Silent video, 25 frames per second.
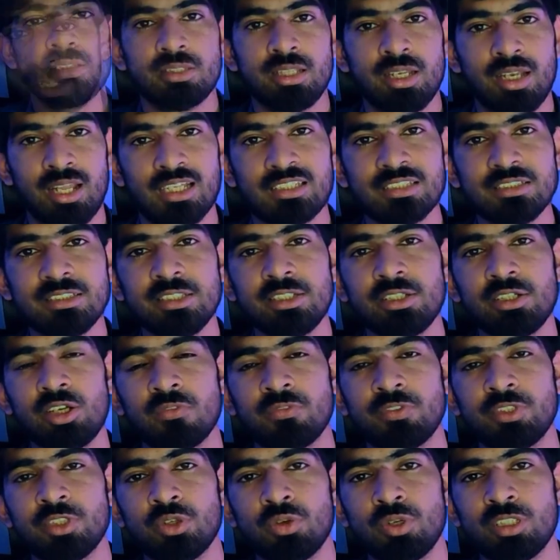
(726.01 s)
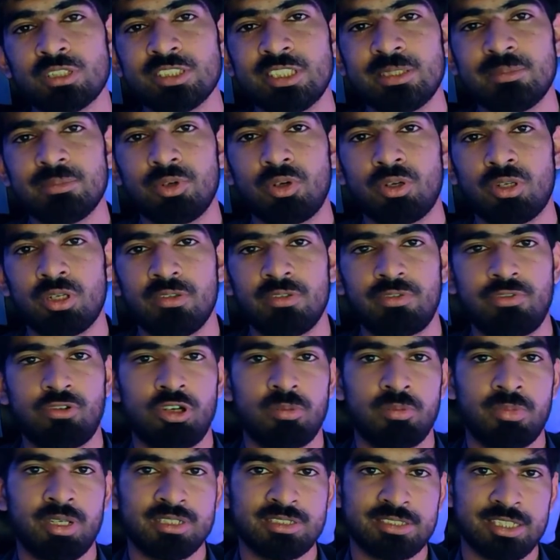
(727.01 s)
The last layer of the OSI model
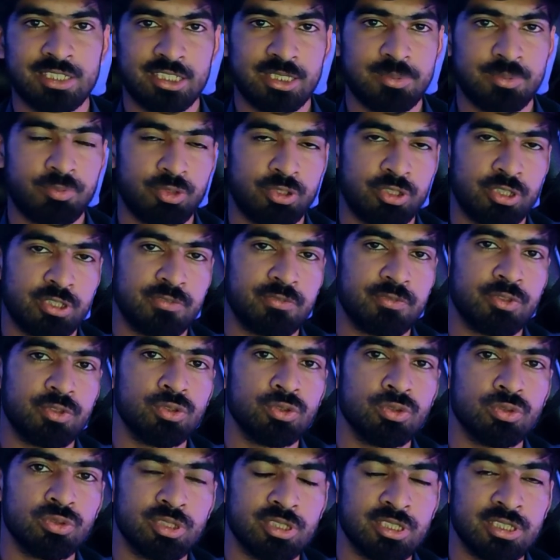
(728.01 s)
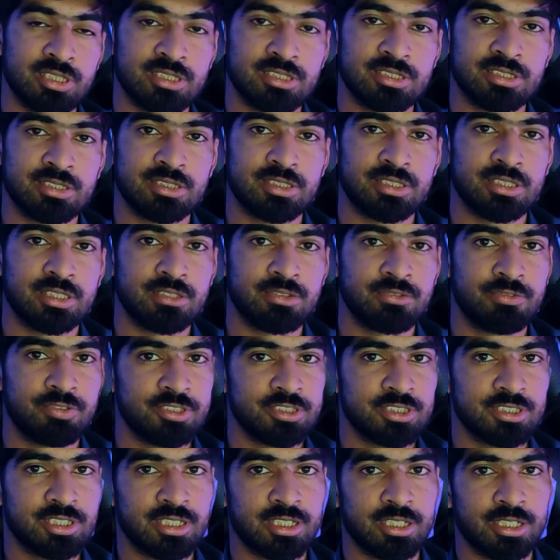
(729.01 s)
from a sender point of view is the
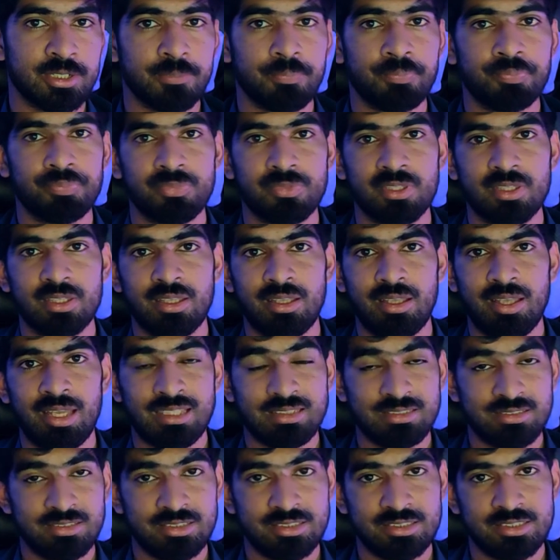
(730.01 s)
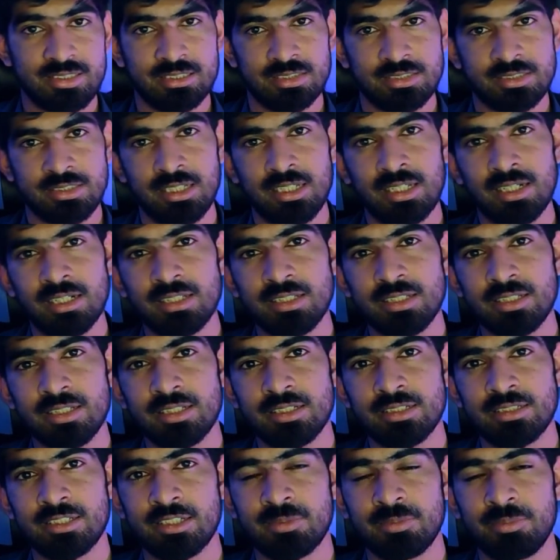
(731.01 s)
physical layer. As discussed earlier,
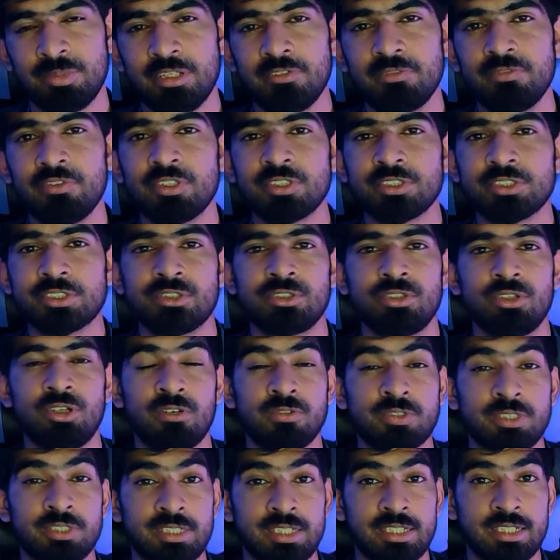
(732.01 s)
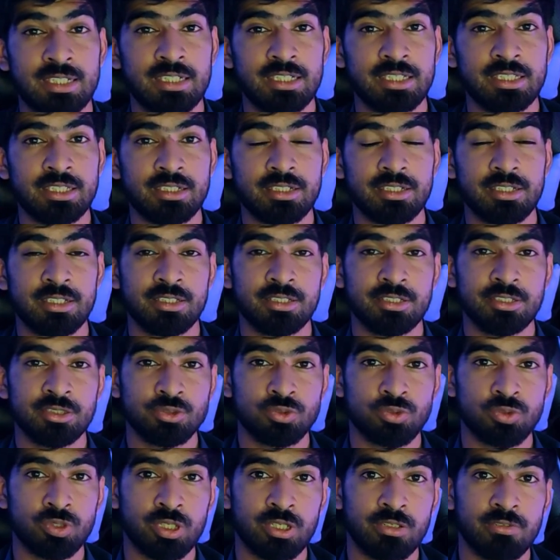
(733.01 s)
that the main function of the data link layer is
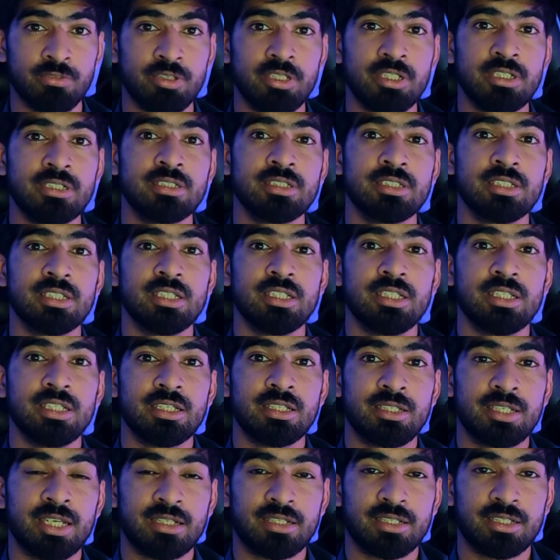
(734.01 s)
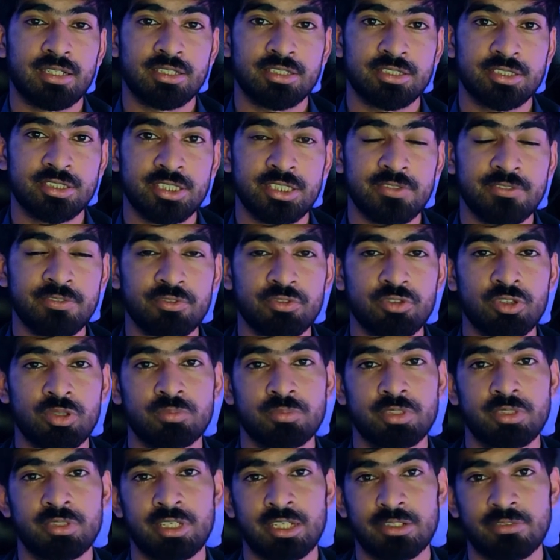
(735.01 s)
to convert data received from
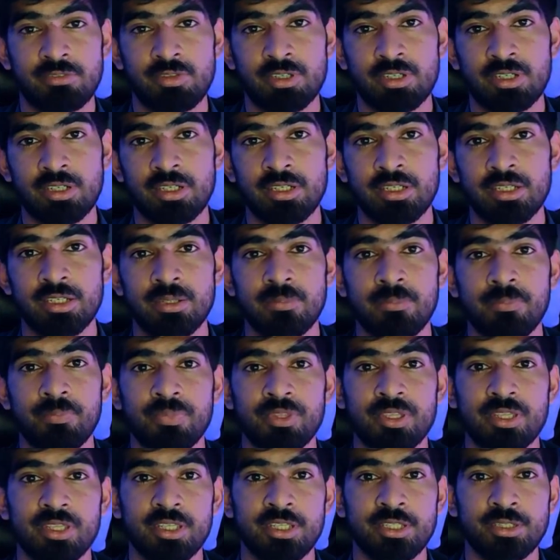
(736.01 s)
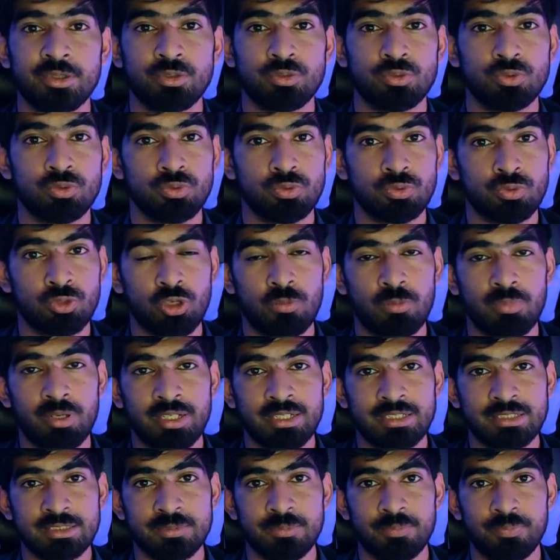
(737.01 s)
the network layer into raw
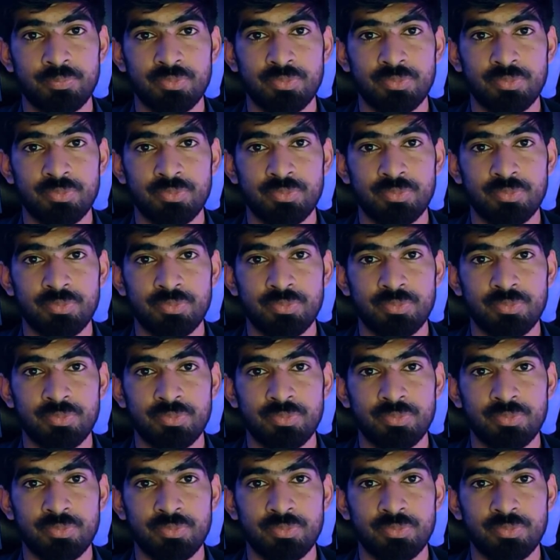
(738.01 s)
bytes.